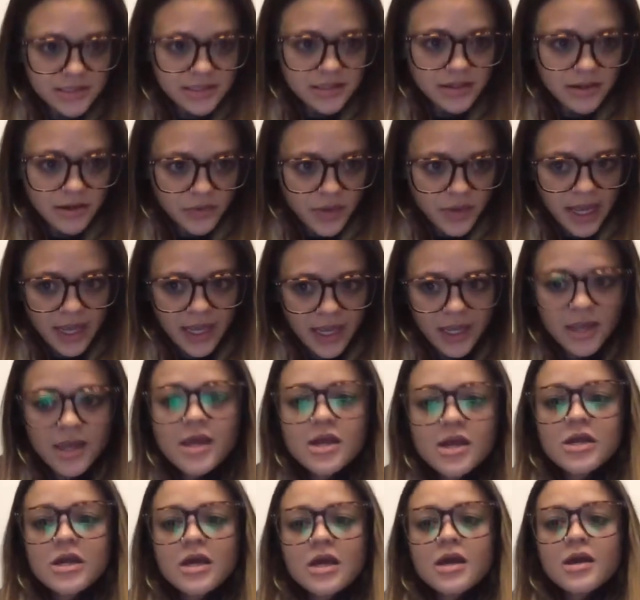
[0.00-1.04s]
Okay.
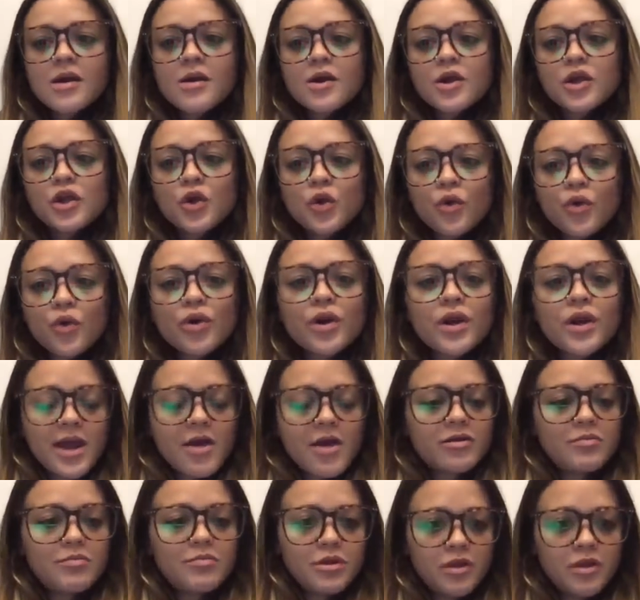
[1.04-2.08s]
Your
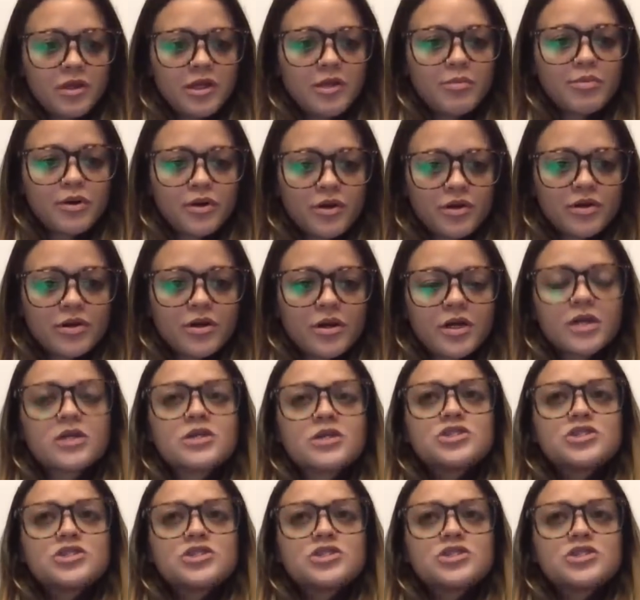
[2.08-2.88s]
accountability partner